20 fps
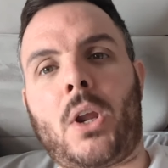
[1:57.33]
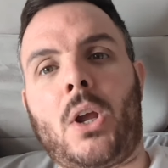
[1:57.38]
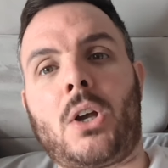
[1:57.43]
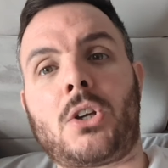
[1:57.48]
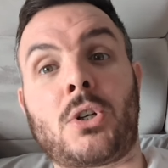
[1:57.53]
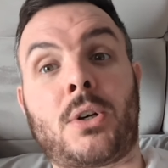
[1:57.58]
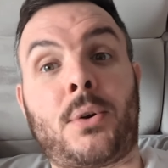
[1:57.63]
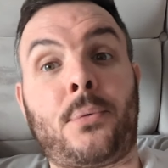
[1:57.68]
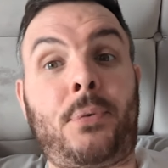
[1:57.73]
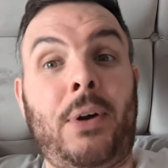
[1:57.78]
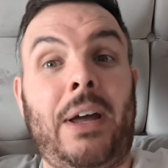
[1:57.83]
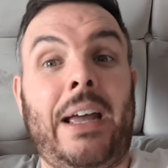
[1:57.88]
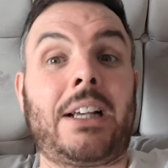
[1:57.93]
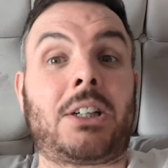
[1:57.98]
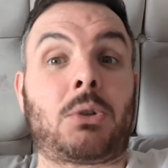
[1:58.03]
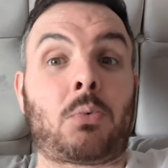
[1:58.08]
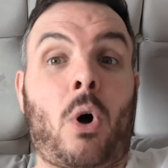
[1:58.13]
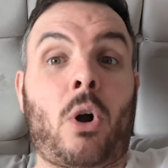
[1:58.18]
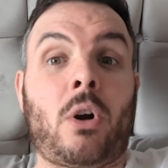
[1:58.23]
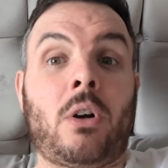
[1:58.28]
So the
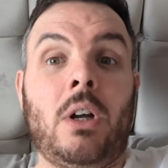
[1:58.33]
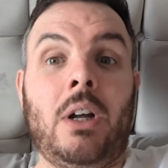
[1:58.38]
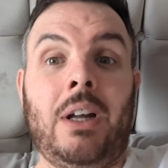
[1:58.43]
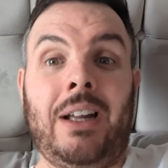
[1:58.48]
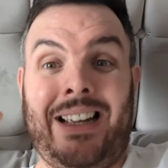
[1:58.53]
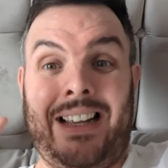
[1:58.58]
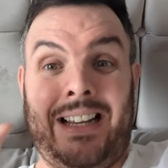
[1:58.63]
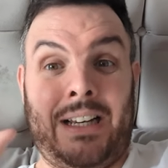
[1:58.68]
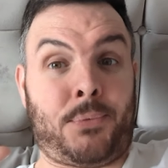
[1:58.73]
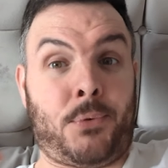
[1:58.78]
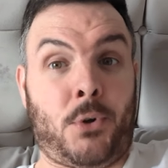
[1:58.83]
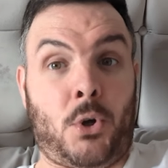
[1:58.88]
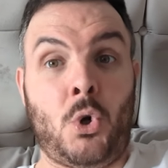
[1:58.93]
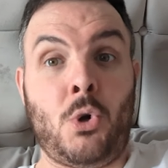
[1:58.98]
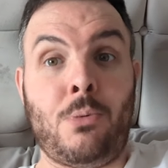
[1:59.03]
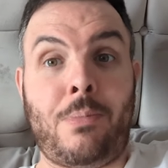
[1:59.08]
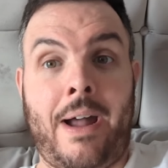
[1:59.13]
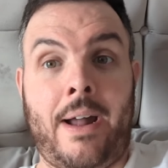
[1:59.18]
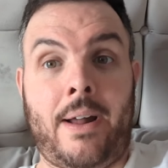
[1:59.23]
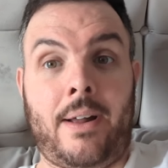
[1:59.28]
first one is for
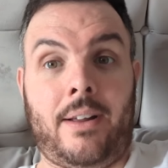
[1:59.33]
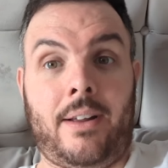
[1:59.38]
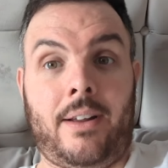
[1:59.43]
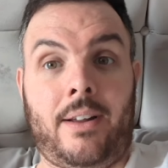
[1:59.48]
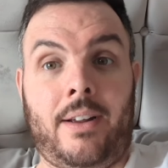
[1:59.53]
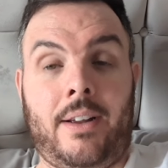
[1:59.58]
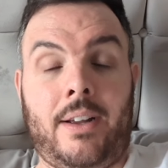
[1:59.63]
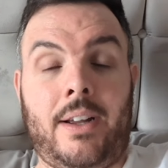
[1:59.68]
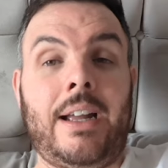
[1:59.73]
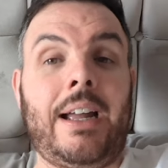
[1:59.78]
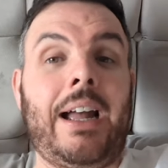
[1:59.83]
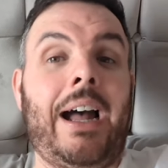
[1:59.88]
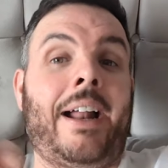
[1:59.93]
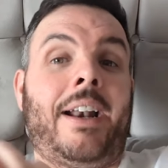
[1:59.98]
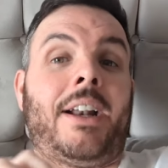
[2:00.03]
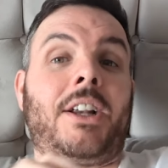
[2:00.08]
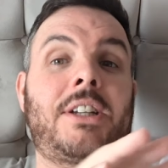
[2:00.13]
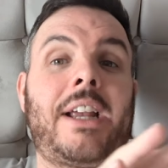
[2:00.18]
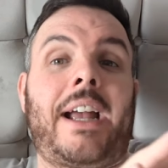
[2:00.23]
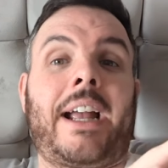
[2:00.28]
Uber and
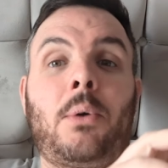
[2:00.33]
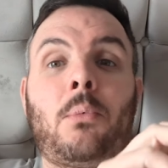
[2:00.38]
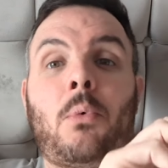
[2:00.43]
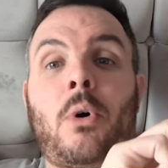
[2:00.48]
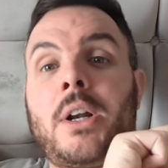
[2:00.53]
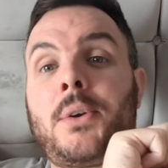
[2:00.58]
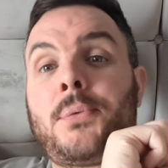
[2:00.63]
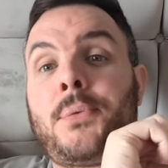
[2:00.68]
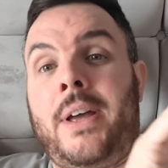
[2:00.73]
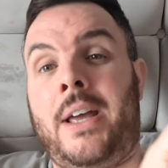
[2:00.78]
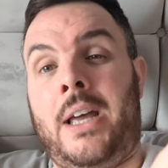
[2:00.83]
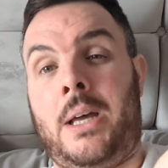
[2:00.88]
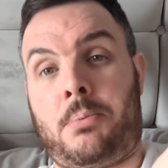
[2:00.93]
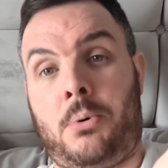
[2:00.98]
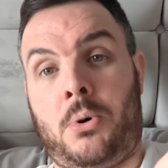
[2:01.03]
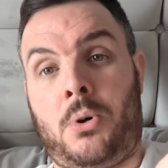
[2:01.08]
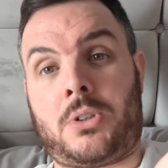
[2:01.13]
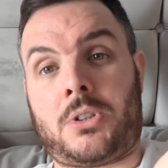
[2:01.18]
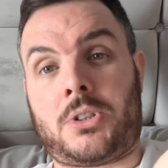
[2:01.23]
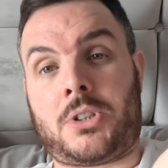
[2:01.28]
the second one is for
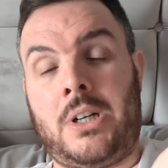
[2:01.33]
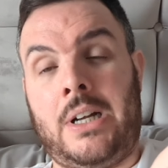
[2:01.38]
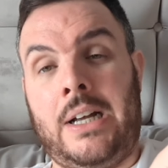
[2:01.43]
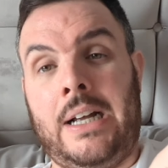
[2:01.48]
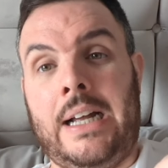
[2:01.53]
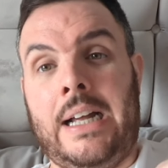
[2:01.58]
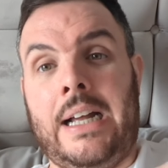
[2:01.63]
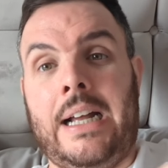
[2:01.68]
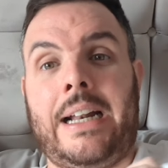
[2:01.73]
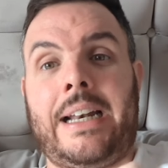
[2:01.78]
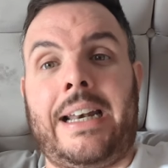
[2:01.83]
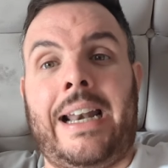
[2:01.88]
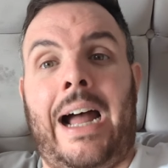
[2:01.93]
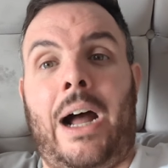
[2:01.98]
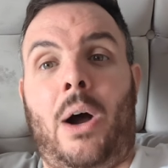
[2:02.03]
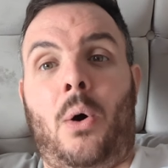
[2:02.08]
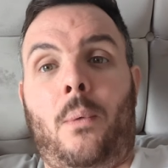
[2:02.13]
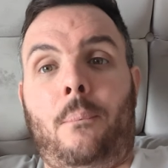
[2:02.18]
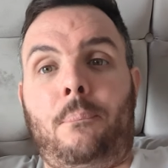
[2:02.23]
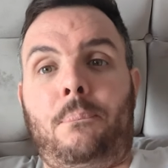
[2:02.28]
airports.
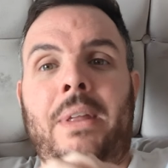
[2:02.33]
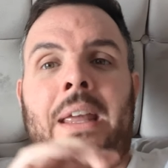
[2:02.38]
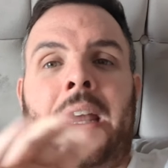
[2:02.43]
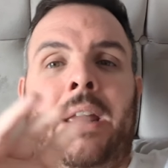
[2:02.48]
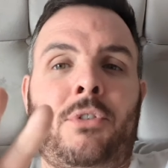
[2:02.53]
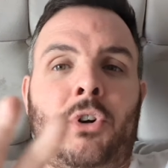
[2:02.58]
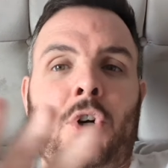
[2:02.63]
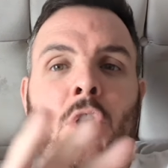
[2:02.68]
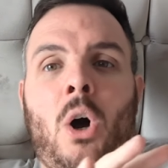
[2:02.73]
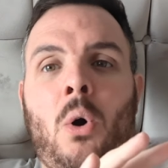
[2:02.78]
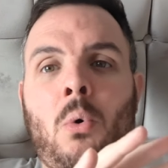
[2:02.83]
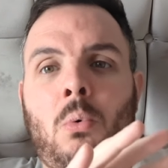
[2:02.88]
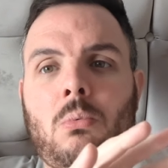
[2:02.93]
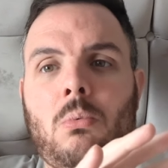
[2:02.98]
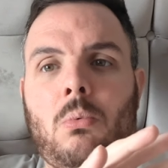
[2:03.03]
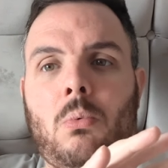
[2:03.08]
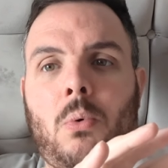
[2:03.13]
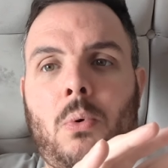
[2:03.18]
Now, even though